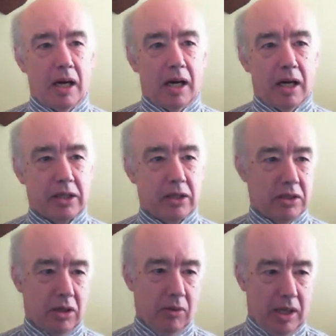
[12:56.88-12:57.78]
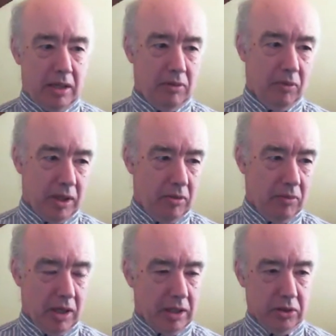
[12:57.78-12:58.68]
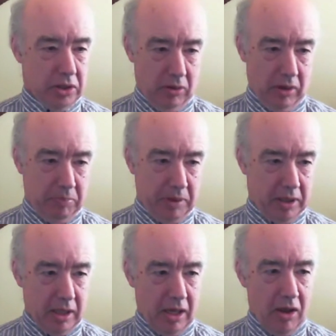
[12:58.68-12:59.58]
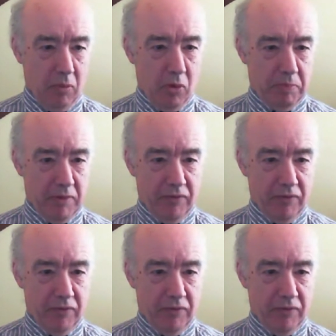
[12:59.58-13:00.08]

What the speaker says: I could do it because it would